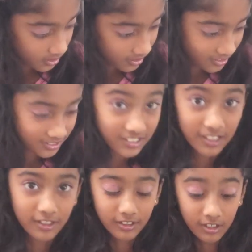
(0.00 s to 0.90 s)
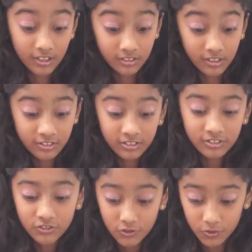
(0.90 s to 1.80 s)
going to take another
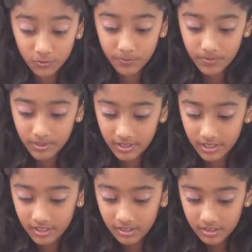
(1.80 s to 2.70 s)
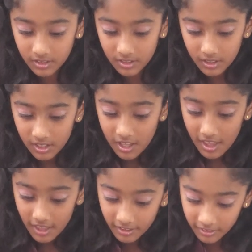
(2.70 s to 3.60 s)
toothpick
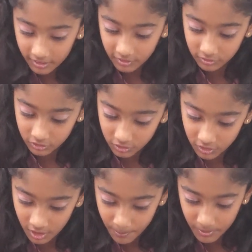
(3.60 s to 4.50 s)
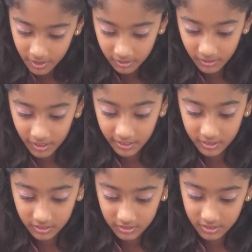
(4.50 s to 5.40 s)
and I'm also going to put it like
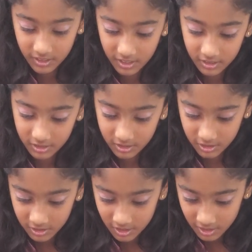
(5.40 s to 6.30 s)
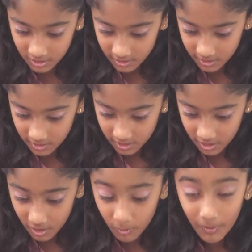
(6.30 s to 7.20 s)
this.
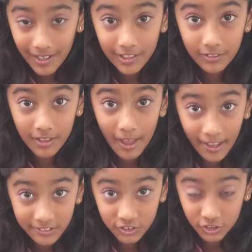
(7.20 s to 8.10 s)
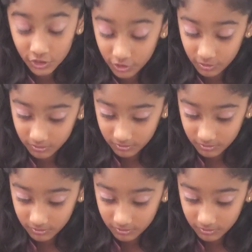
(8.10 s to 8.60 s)
And one on the edge too.